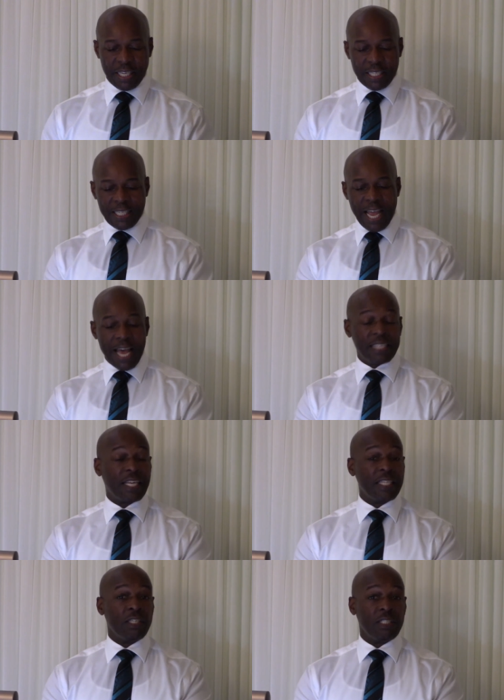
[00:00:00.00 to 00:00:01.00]
his task
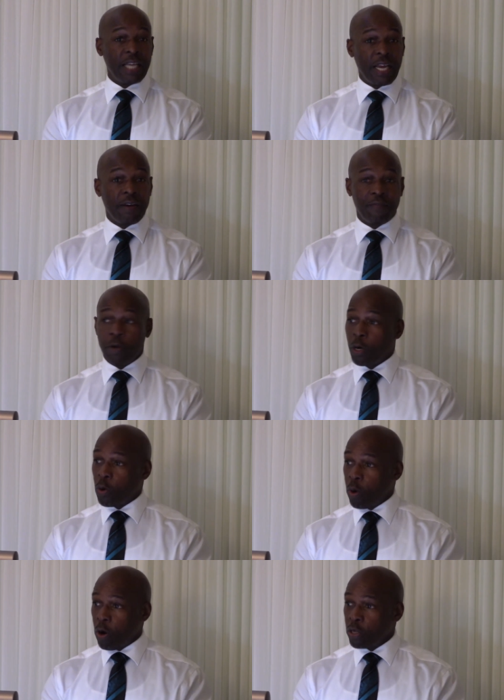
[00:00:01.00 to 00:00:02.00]
and to take up your
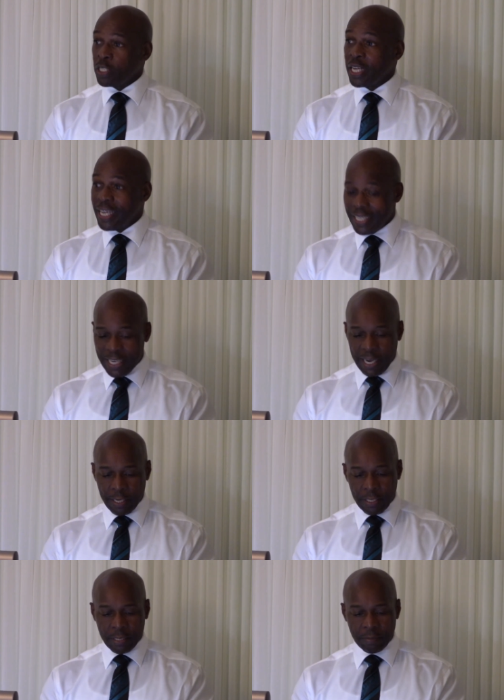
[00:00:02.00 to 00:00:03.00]
cross
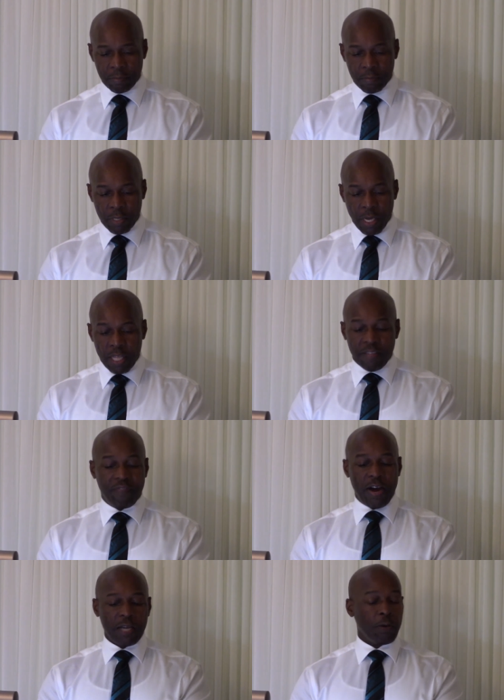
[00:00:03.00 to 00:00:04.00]
daily. The
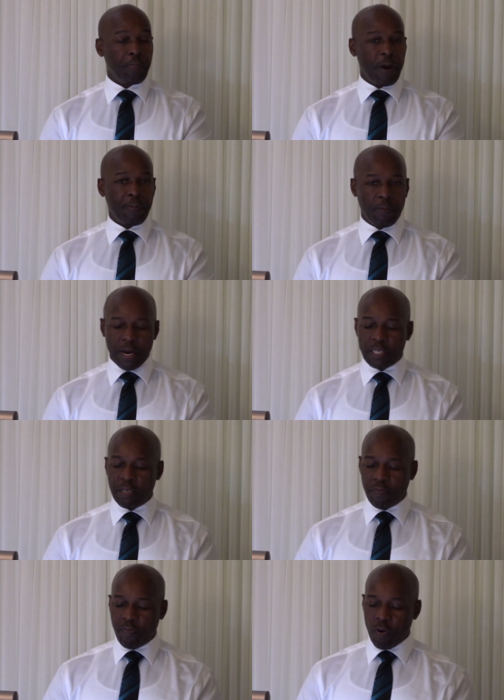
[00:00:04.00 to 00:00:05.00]
final
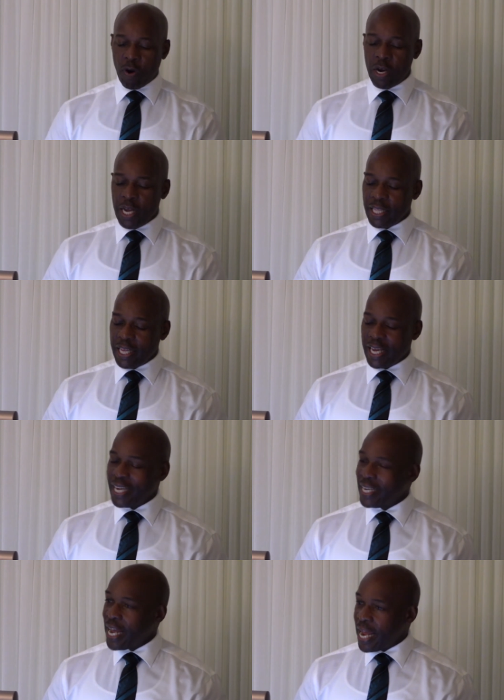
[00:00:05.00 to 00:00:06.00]
preparation for the
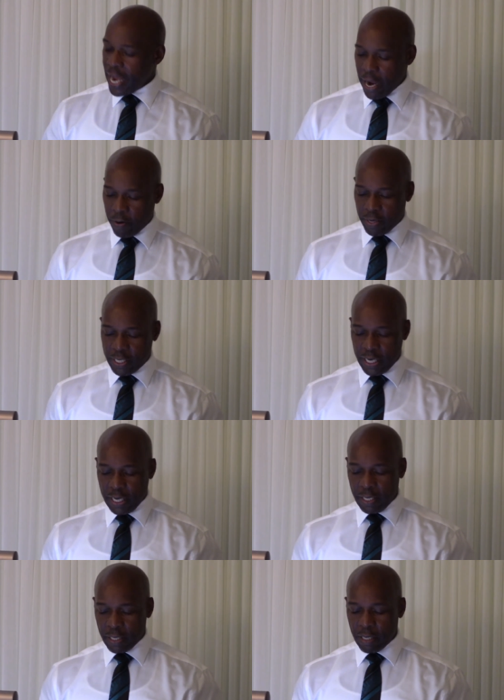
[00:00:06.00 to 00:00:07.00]

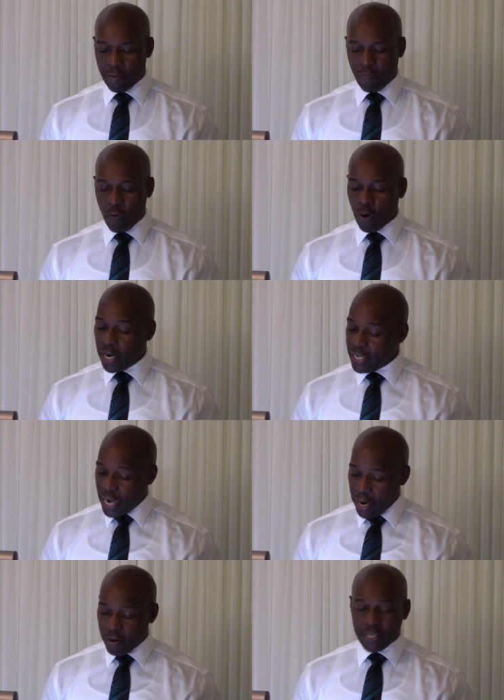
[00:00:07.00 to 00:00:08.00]
inheriting for
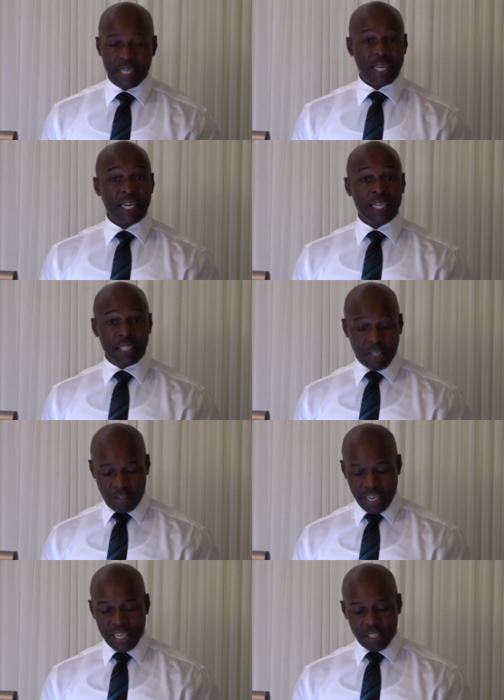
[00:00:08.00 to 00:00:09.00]
inheriting
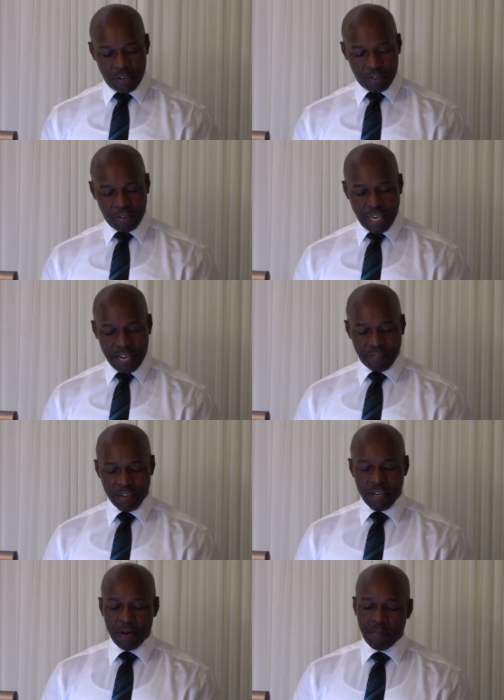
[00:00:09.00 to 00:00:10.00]
eternal
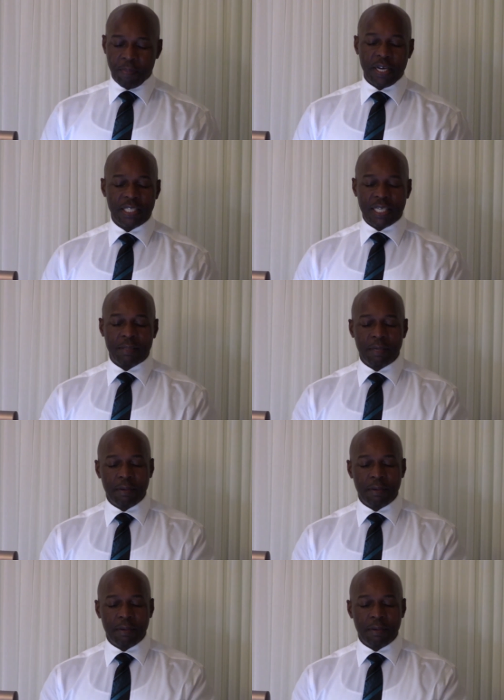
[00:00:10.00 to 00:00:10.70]
life must